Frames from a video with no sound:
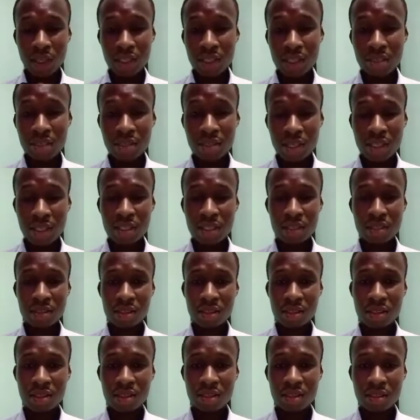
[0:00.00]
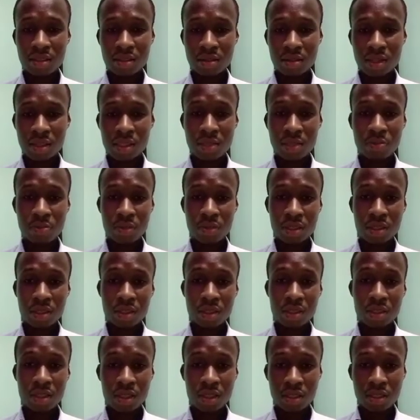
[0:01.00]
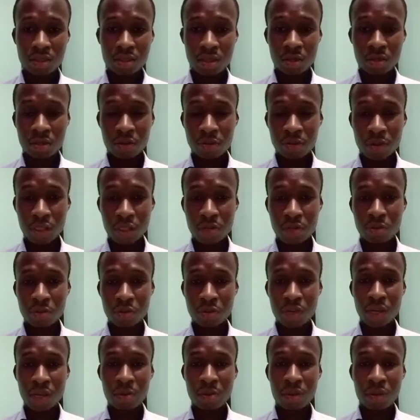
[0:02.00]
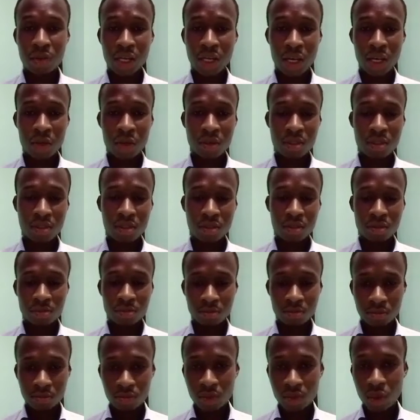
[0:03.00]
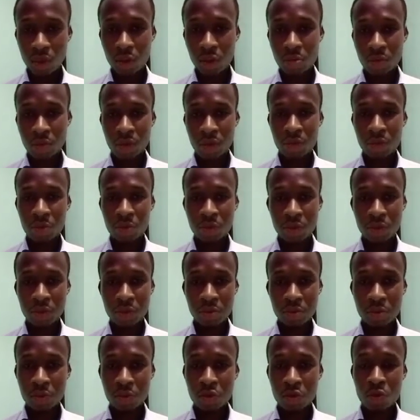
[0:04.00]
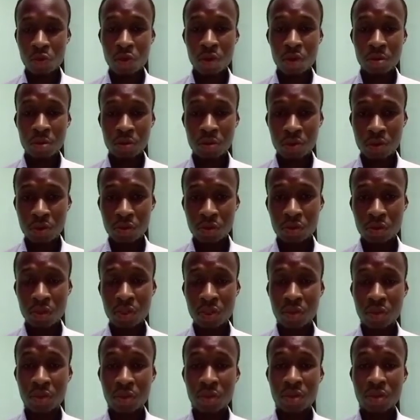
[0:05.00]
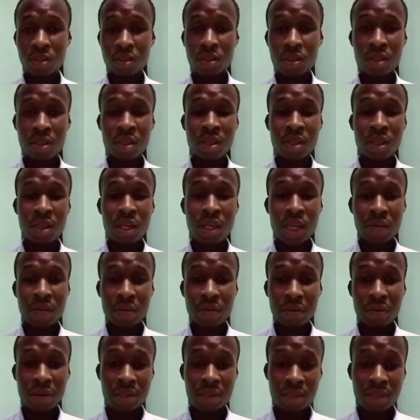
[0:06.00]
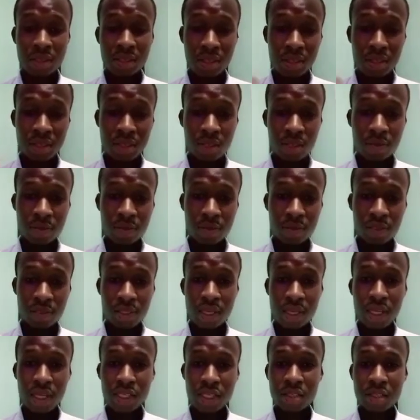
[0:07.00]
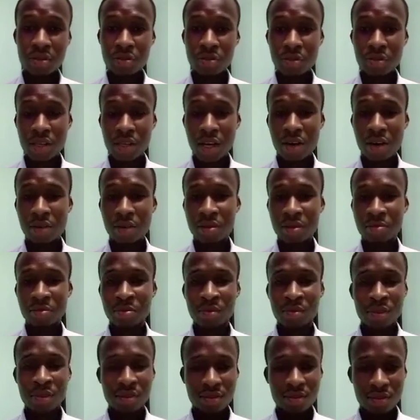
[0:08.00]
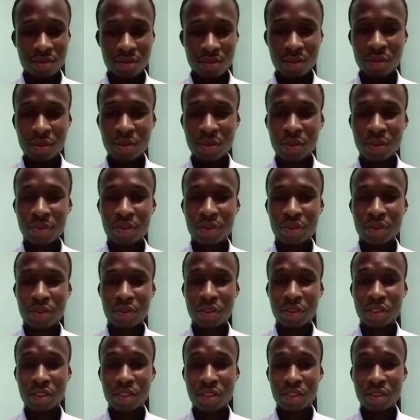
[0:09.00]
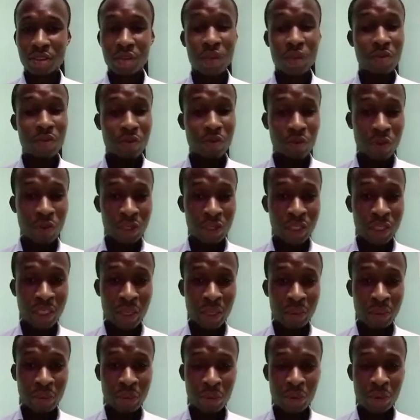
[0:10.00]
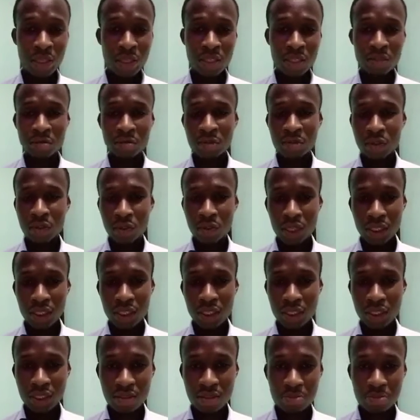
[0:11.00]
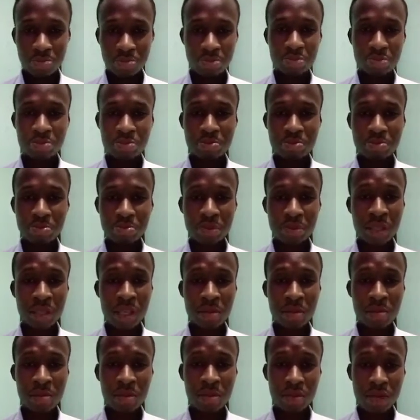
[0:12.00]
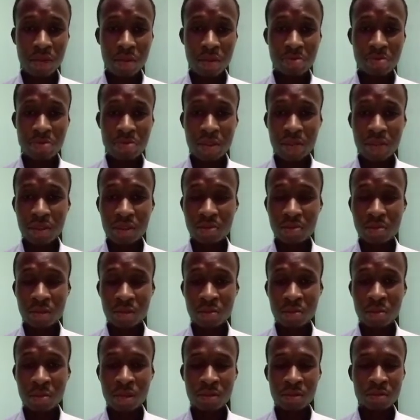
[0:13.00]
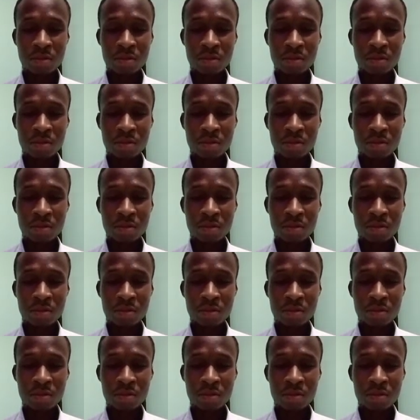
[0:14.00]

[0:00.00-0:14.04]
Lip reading: search this on Facebook about gout on my Facebook wall. I'm sure you see a very extensive discussion on gout of this condition. Or if you want a request, you can just PM me. You can private mail me,